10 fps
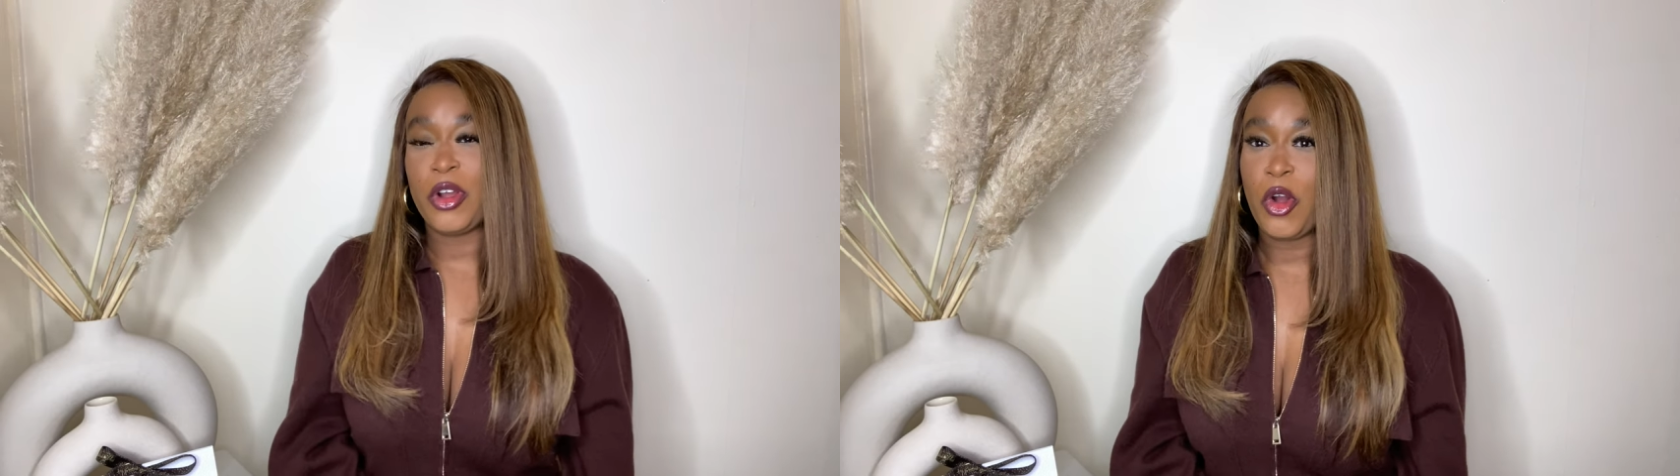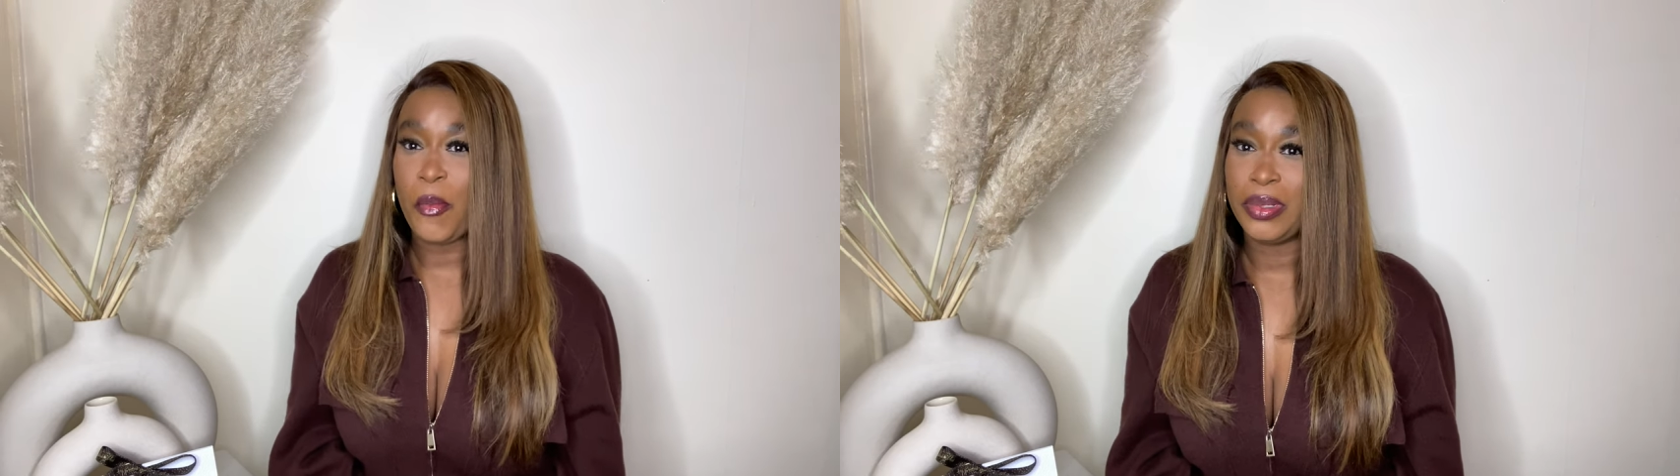
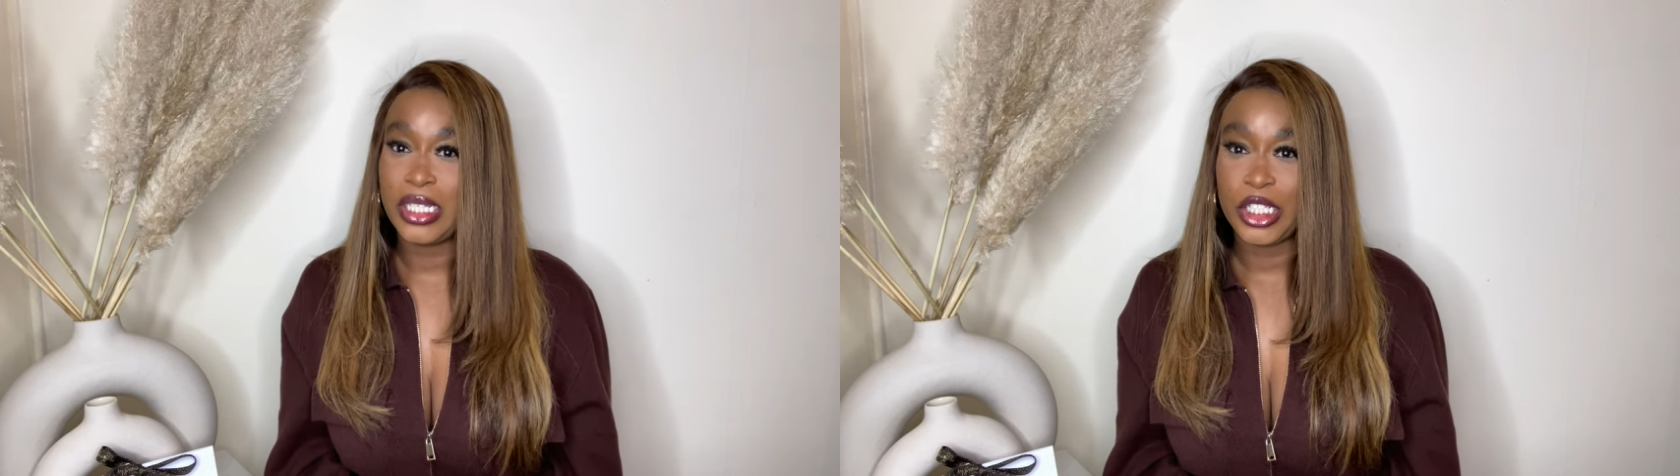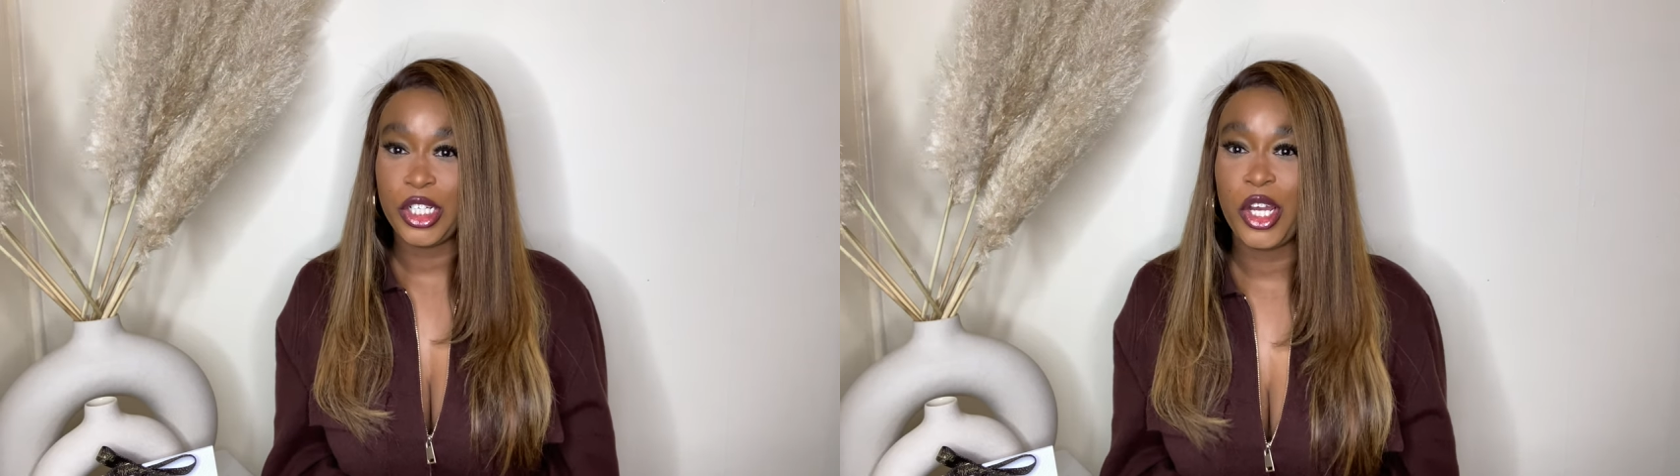a
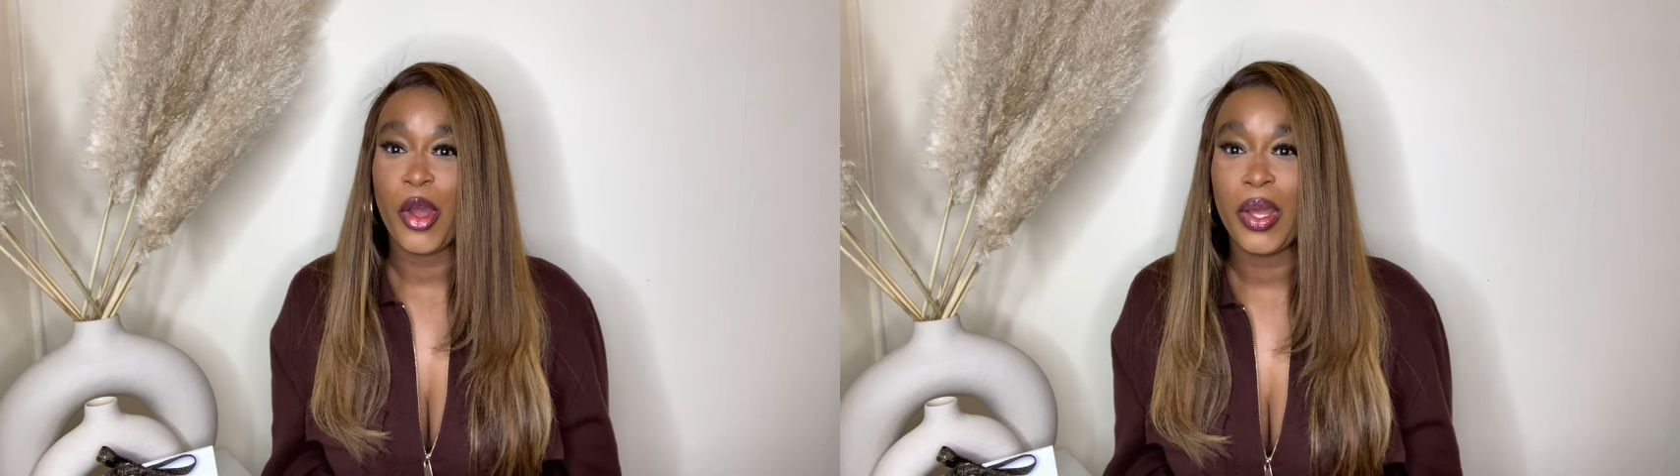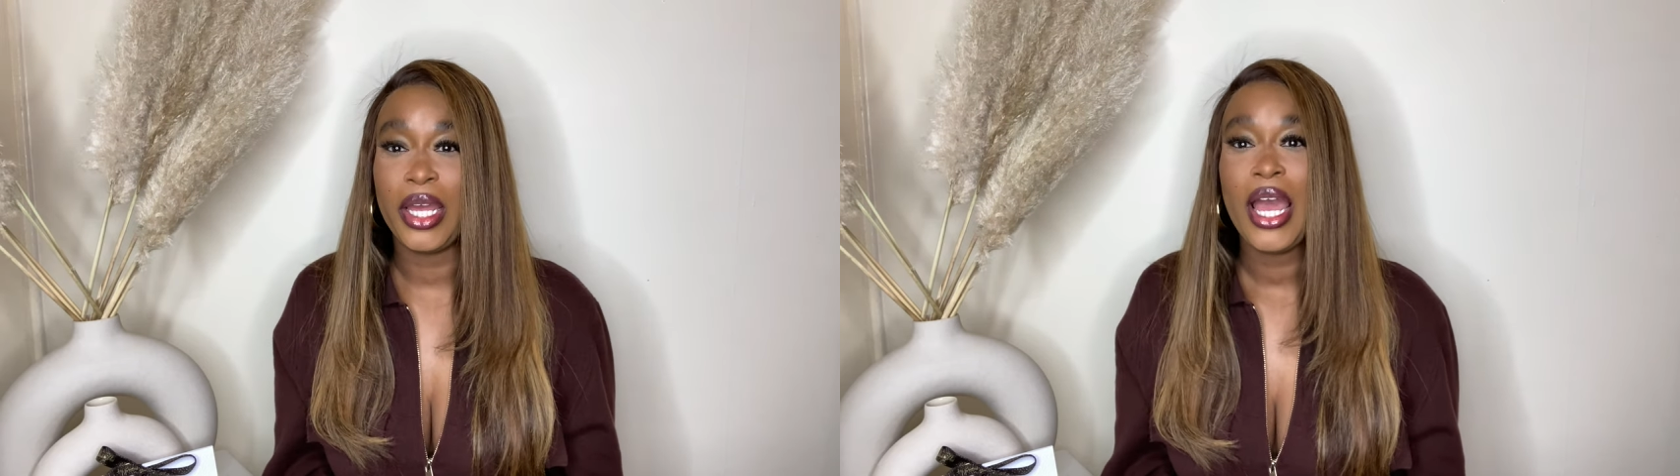competition
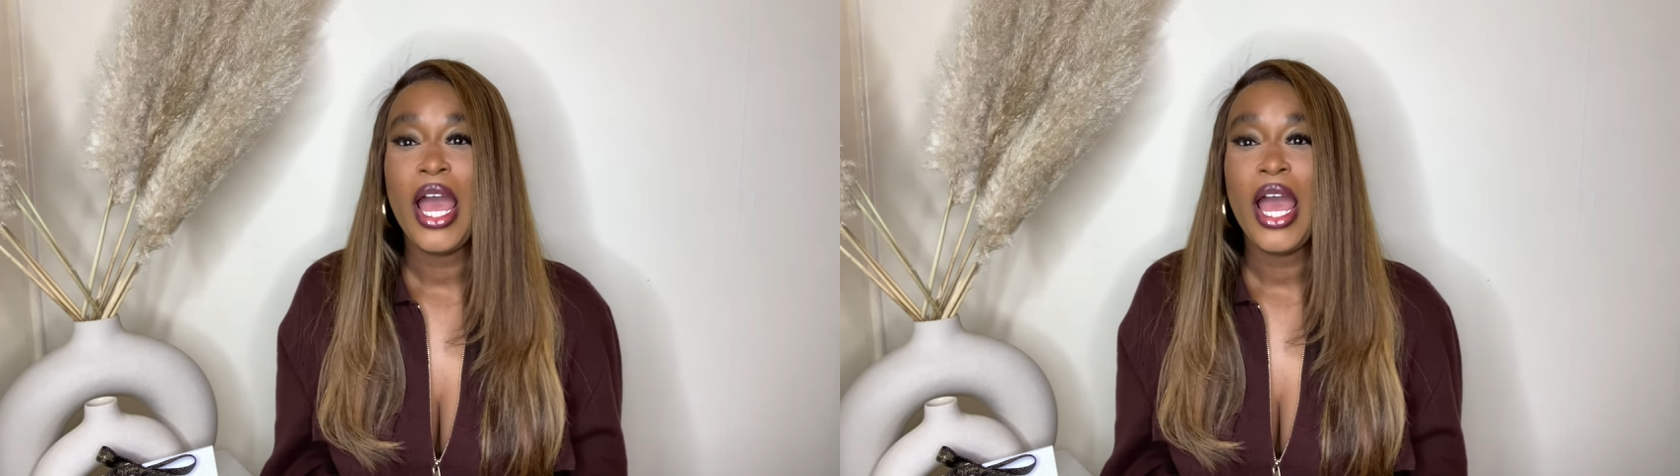going.